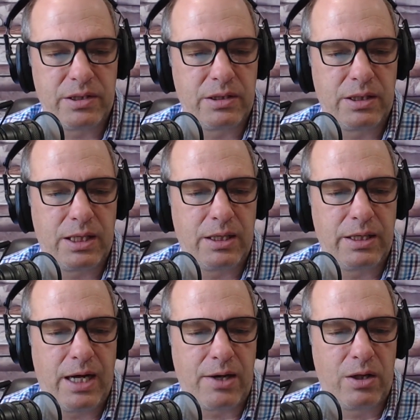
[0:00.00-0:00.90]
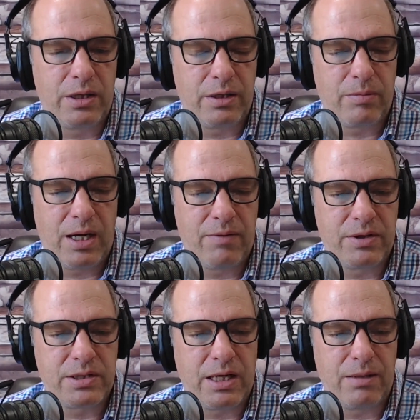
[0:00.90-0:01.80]
And not all of them have the
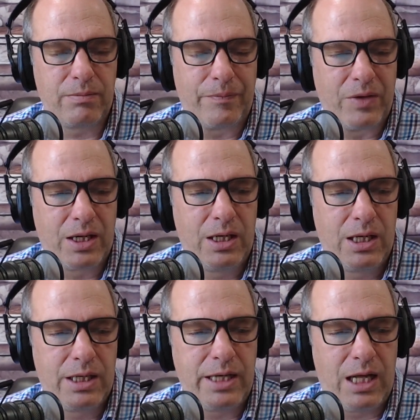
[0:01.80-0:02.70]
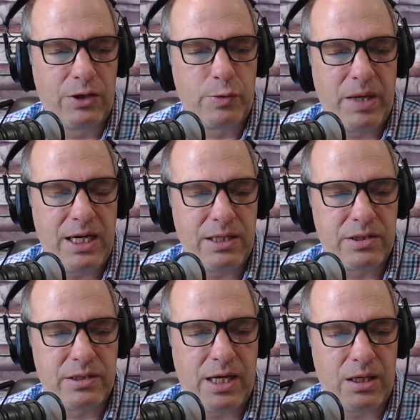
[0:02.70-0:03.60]
same knowledge
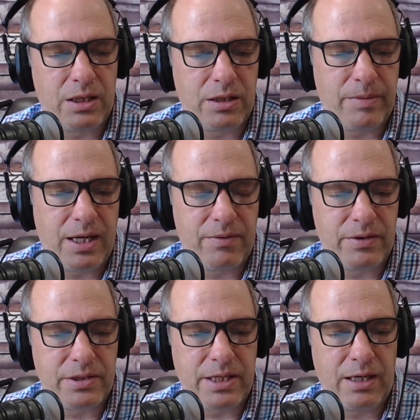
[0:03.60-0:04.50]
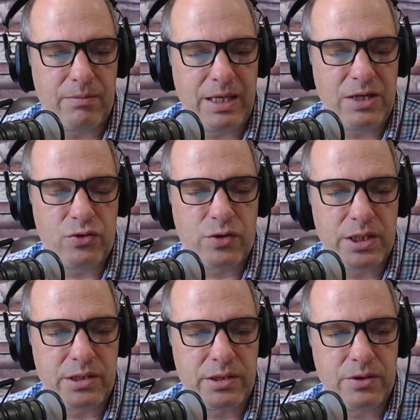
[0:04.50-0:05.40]
base. Not all of them have the same
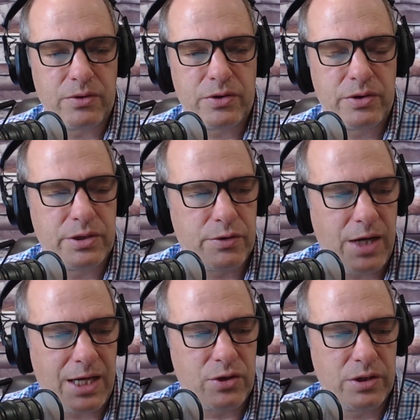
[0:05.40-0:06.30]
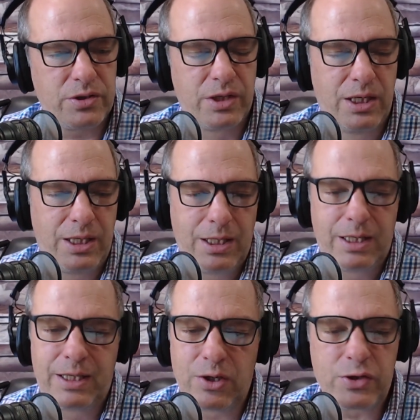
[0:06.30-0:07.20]
interests. There's distractions.
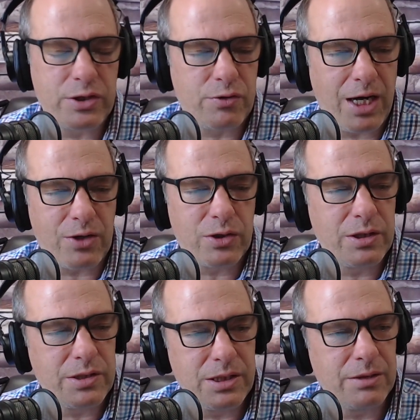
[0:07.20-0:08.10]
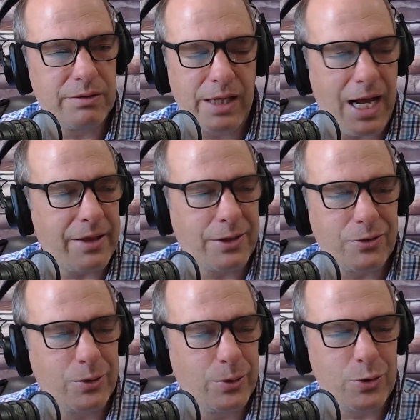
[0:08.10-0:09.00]
There's distractions in Catholic
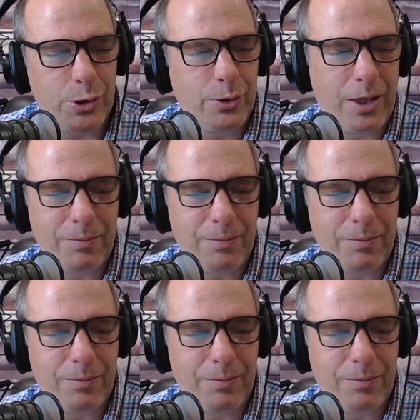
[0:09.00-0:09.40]
school too.